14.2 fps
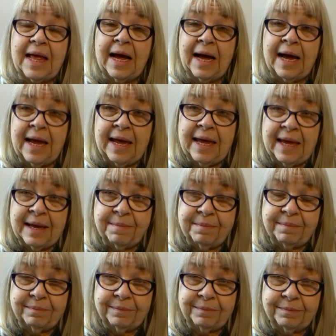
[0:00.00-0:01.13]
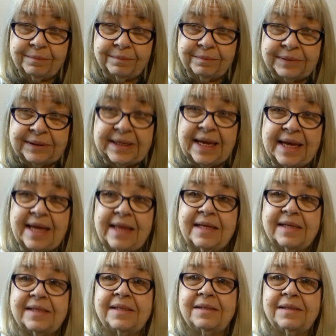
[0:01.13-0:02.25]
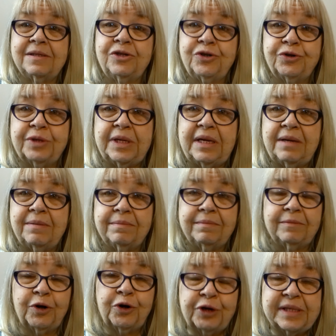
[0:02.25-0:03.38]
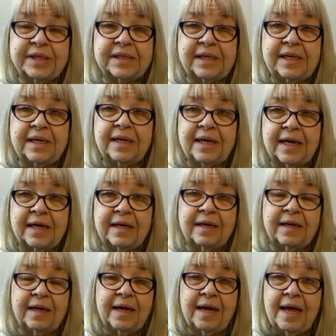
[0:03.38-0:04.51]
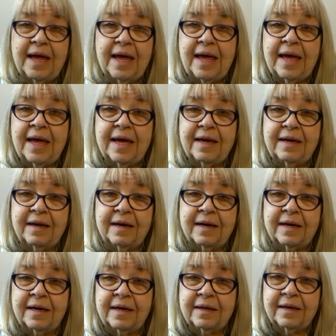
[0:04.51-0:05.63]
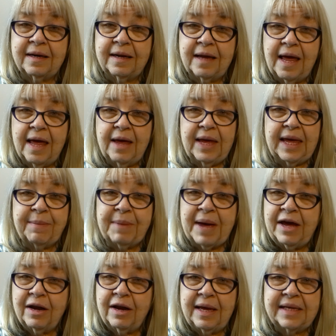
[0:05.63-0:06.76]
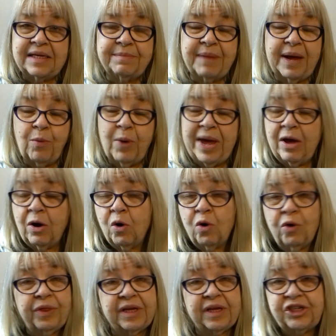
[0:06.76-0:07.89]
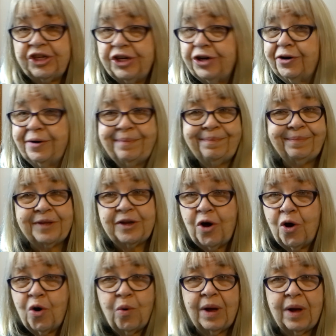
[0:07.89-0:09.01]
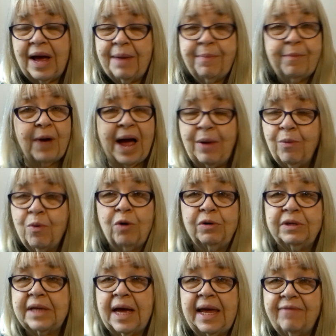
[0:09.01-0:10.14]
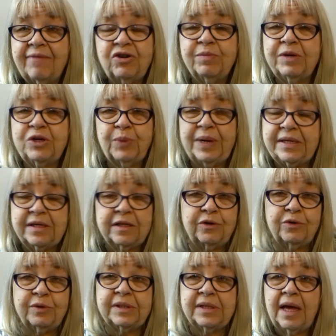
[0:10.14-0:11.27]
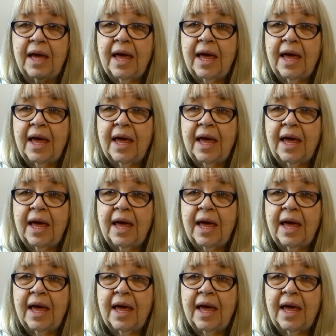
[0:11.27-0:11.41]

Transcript: I am taking this journey earnestly again, and am I going to get to my weight goal this year? No, I won't. I have too much weight to lose.